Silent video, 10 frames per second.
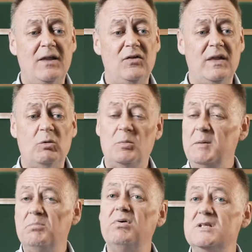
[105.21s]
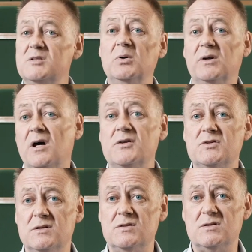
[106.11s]
And there will be principled
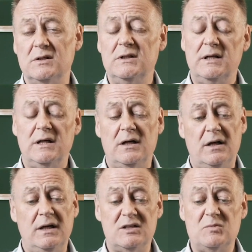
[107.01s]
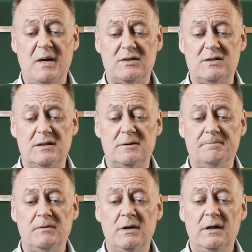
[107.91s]
answers expected.
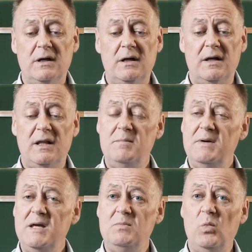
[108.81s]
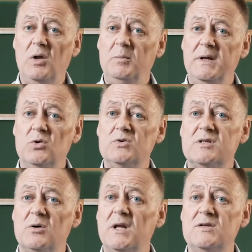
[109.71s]
And there may well be
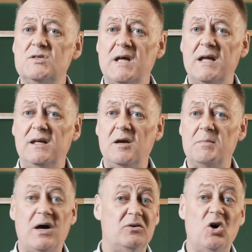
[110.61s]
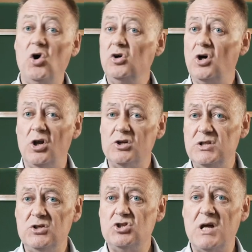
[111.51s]
also an understanding about
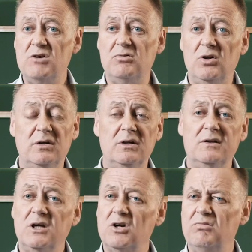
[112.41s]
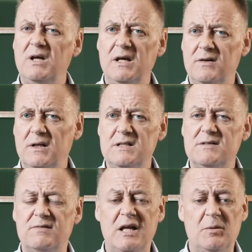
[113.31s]
oncology in general, the career that
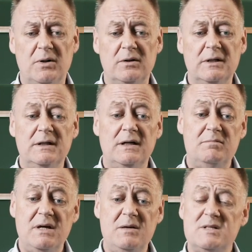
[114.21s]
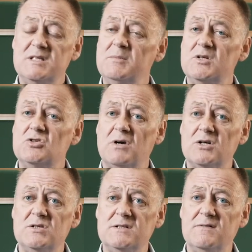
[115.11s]
is available, and maybe some of the
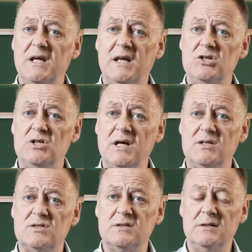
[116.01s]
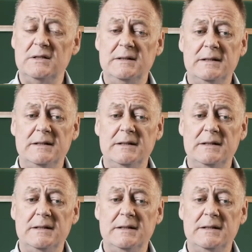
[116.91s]
structures of the NHS.